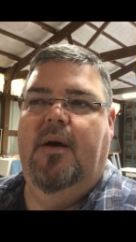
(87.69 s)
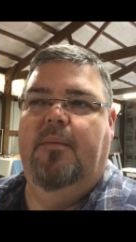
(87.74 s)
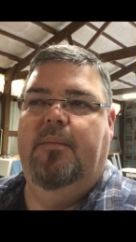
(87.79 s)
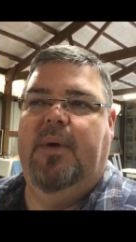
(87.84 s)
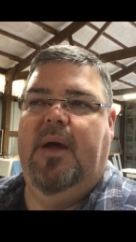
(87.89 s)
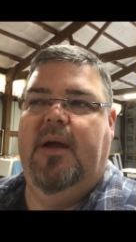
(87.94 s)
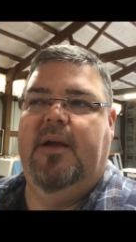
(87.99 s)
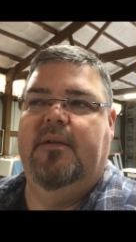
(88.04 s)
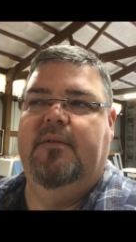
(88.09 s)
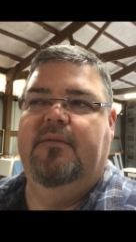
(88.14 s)

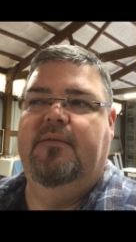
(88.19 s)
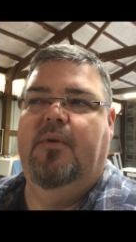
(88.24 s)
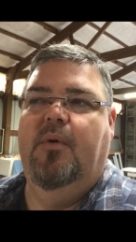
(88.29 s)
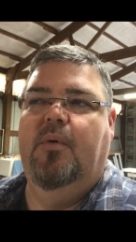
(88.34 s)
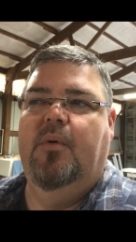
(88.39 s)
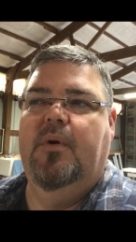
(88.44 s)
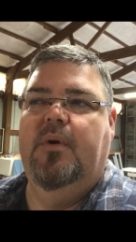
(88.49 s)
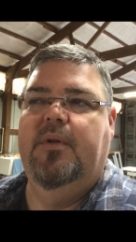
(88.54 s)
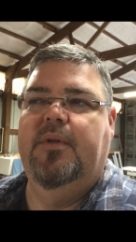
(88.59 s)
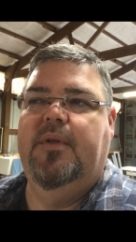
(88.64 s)
back and
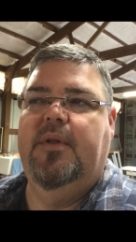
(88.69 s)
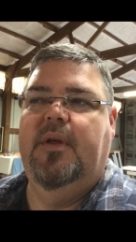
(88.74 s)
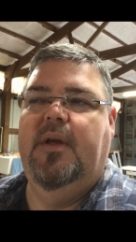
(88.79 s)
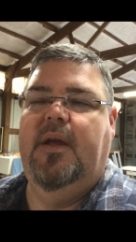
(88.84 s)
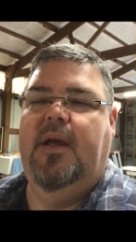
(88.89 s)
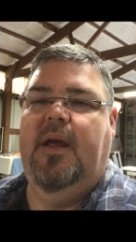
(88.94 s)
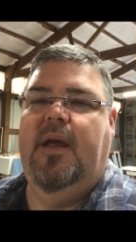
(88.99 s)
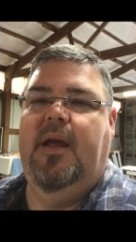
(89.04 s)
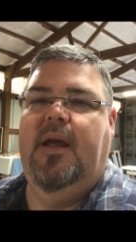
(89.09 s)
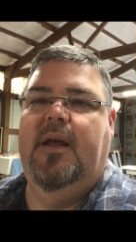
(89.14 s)
forth,
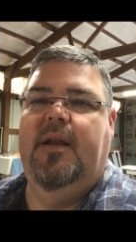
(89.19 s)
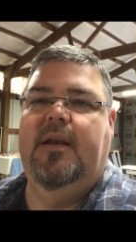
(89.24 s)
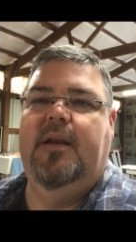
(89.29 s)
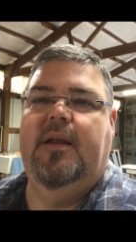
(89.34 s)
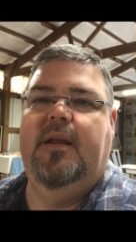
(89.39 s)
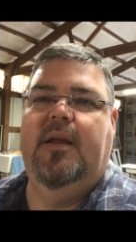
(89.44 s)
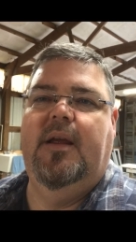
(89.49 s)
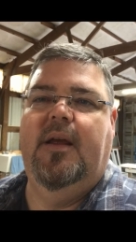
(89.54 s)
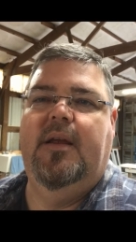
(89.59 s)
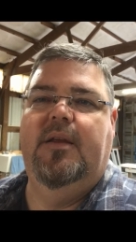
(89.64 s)
and
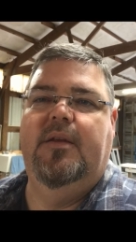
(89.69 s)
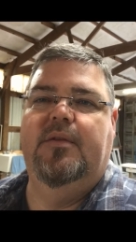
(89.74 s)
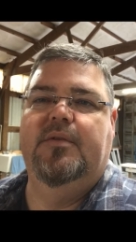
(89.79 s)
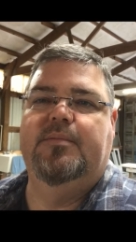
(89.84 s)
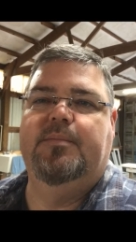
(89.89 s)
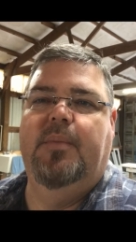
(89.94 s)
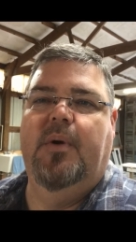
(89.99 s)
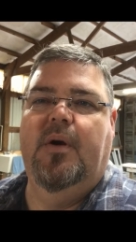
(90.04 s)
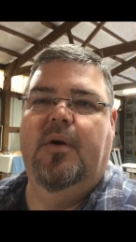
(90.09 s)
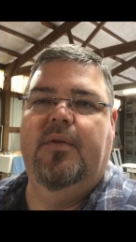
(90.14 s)
I use
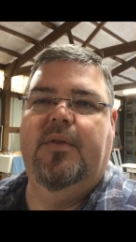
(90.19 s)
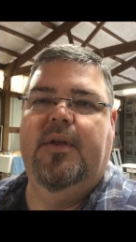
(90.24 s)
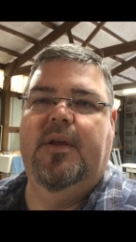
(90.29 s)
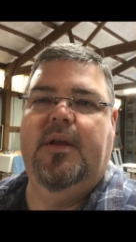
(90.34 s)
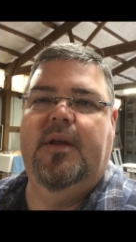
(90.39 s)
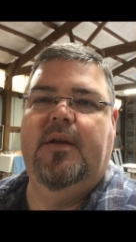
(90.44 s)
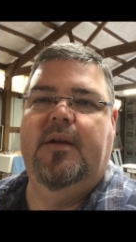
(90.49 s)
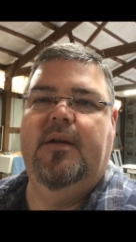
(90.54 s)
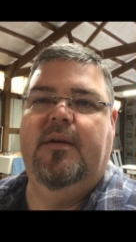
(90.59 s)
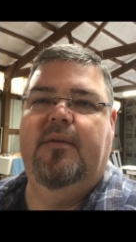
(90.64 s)

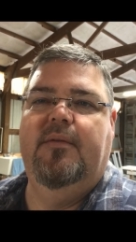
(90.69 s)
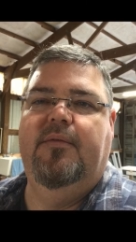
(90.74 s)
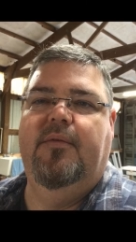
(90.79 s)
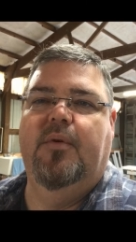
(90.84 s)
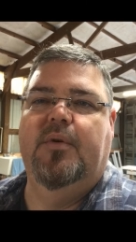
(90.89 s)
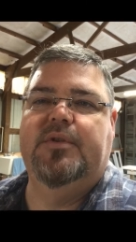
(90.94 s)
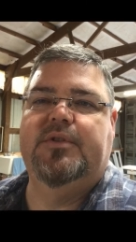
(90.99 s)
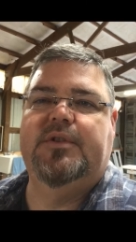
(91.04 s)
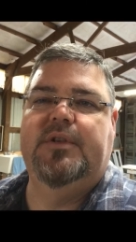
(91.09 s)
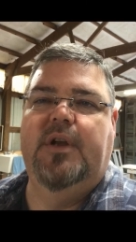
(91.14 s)
Bertha
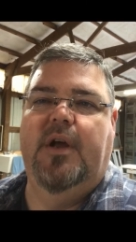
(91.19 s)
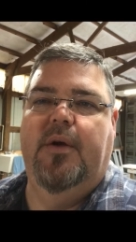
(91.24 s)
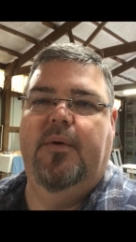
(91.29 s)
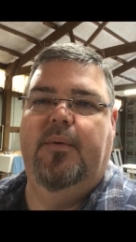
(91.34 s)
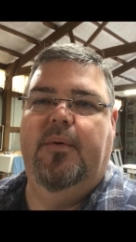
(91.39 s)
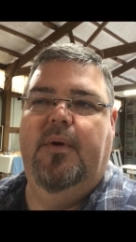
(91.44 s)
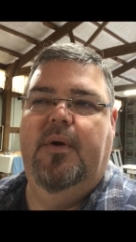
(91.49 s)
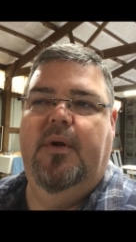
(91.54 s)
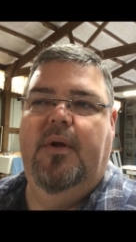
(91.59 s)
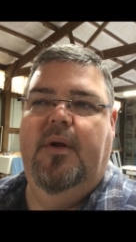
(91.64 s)
for snow.
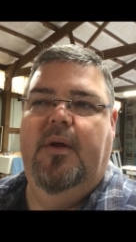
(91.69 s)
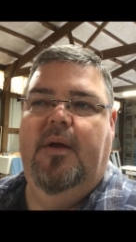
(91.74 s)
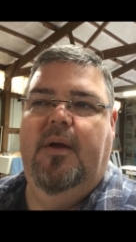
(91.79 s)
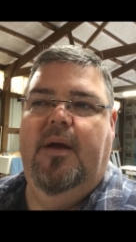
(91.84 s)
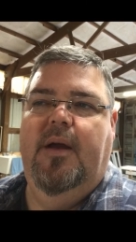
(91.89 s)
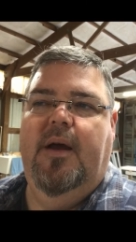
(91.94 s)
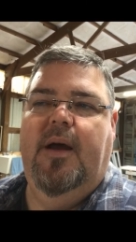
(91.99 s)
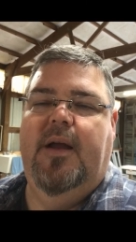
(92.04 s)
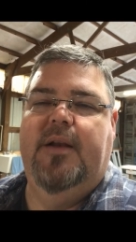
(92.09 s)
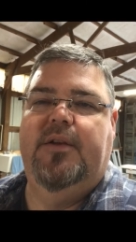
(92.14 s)

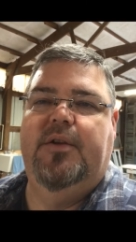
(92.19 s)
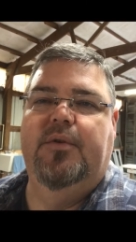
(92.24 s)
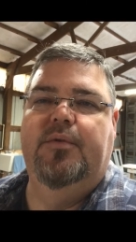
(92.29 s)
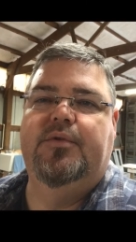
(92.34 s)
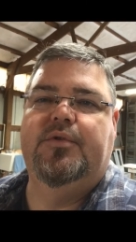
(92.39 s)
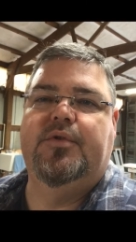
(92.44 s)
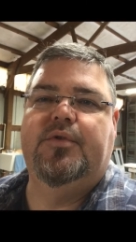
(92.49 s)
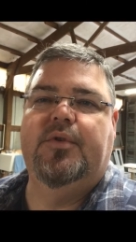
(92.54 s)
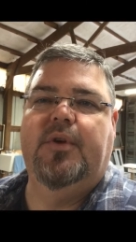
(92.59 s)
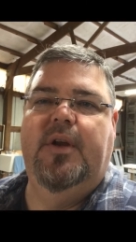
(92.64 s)
I do
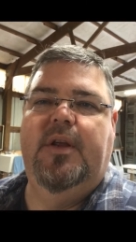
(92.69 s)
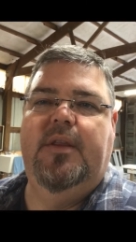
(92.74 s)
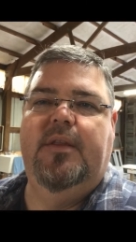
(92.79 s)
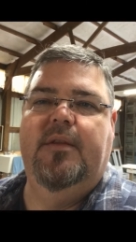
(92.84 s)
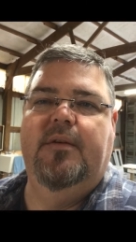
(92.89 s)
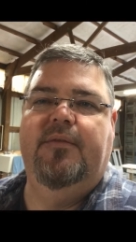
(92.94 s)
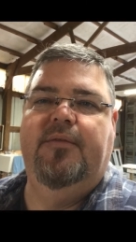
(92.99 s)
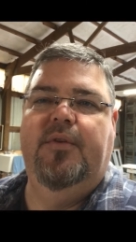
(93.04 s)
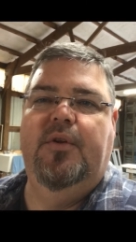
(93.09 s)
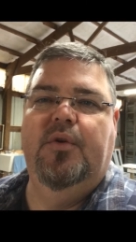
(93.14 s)
treat
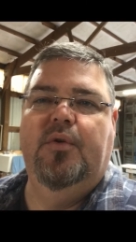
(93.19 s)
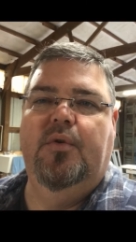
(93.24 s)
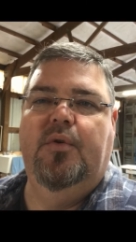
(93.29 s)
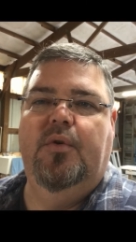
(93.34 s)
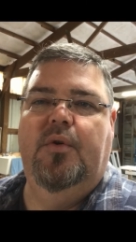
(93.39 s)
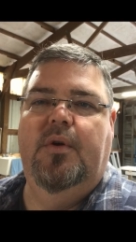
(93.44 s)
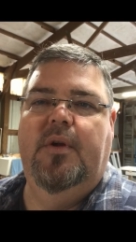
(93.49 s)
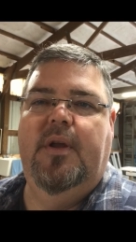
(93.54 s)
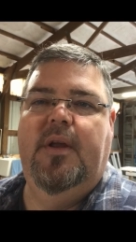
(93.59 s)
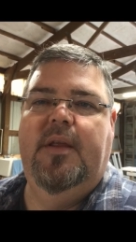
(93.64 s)
the
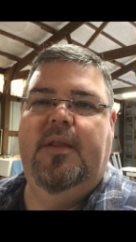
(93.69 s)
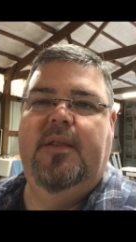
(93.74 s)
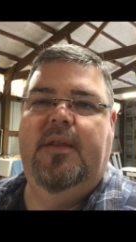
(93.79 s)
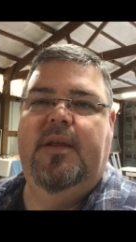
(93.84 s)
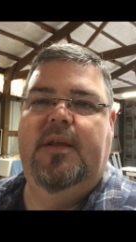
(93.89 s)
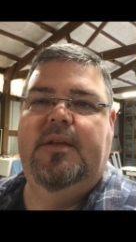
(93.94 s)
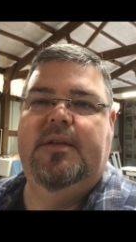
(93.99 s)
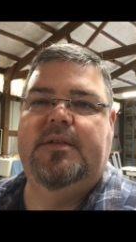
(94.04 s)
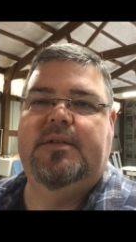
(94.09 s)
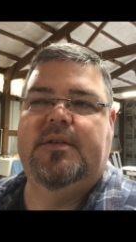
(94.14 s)
fuel in
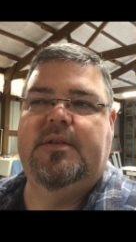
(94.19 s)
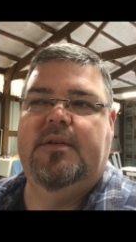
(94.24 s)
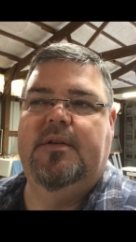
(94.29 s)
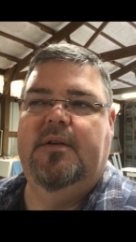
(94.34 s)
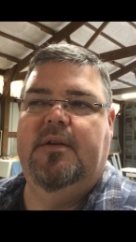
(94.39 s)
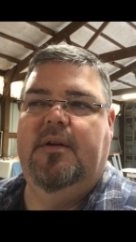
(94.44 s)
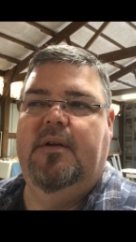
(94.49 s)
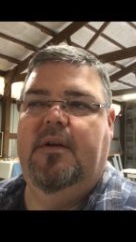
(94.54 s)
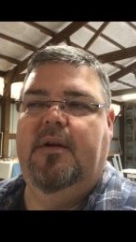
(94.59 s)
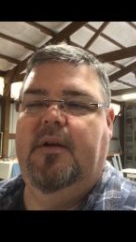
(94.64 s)
these
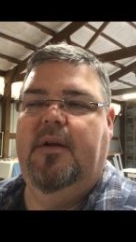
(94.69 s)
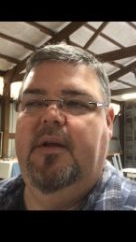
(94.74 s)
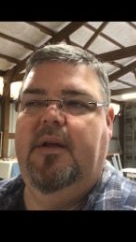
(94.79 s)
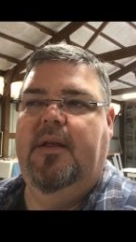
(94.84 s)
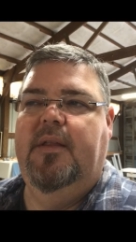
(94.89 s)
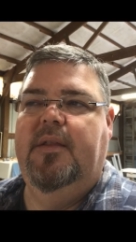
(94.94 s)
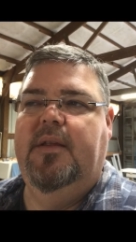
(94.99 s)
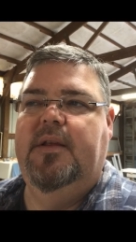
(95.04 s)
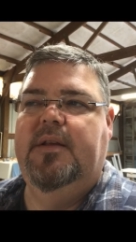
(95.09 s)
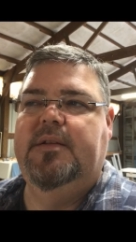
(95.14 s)

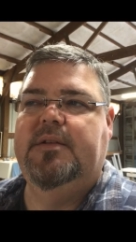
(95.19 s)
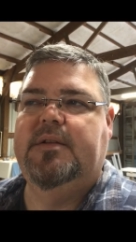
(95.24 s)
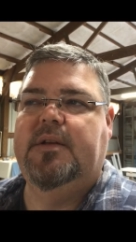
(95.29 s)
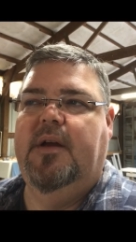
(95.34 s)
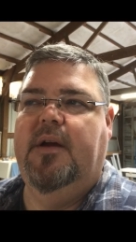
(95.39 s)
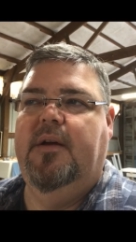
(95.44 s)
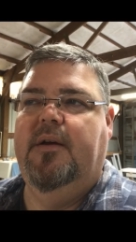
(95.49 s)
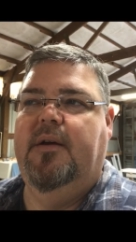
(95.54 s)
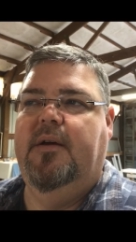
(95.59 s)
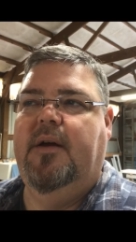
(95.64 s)

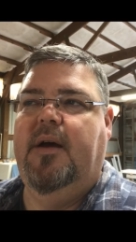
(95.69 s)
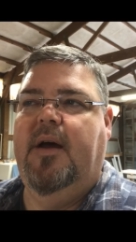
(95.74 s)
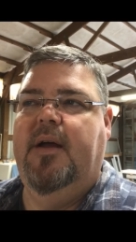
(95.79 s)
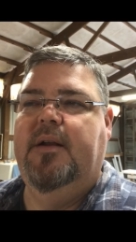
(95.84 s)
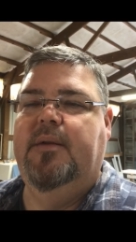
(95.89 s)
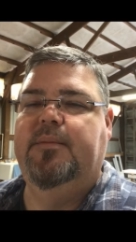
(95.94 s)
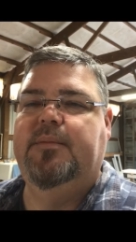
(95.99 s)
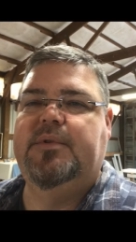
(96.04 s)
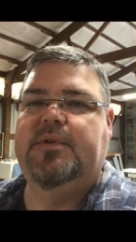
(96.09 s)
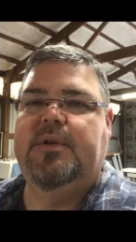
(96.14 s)

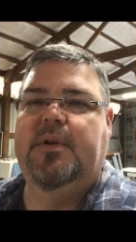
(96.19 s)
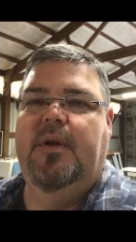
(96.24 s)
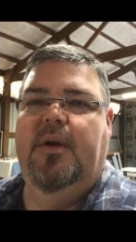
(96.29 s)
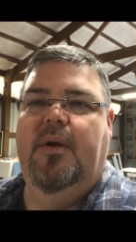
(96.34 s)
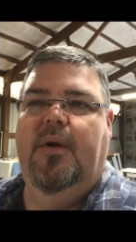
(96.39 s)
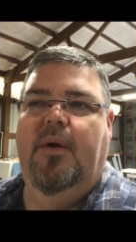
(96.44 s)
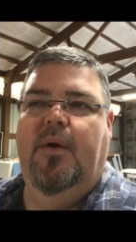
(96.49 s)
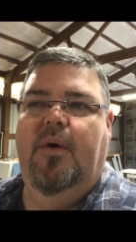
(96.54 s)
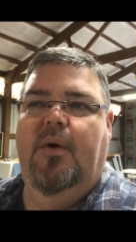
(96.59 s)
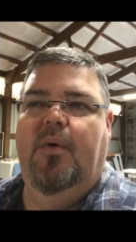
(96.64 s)
items
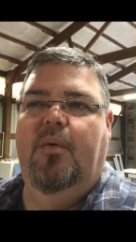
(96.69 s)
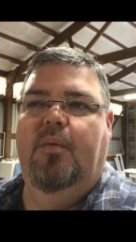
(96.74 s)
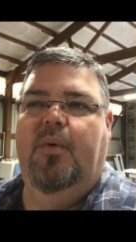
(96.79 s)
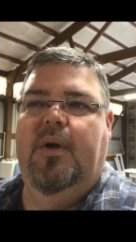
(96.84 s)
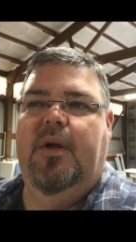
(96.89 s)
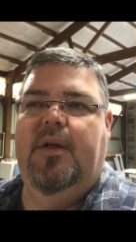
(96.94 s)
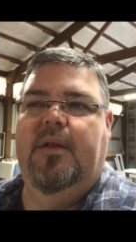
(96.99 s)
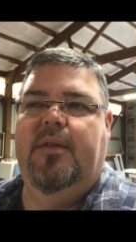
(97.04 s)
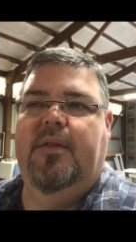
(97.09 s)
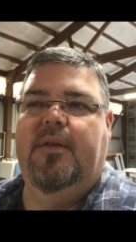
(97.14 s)

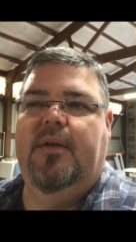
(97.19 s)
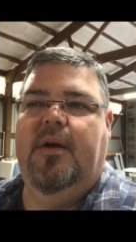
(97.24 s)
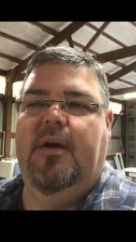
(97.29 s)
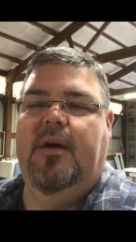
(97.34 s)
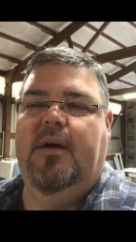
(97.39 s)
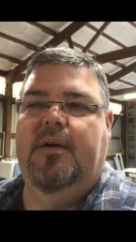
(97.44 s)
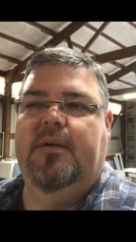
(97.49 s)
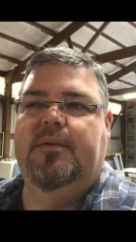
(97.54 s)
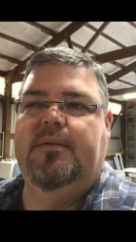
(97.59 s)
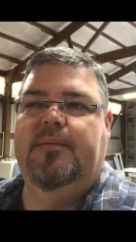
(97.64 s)
with
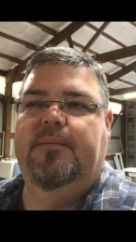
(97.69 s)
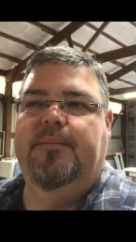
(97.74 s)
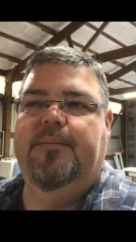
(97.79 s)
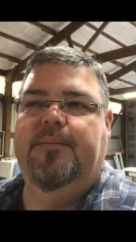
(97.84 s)
an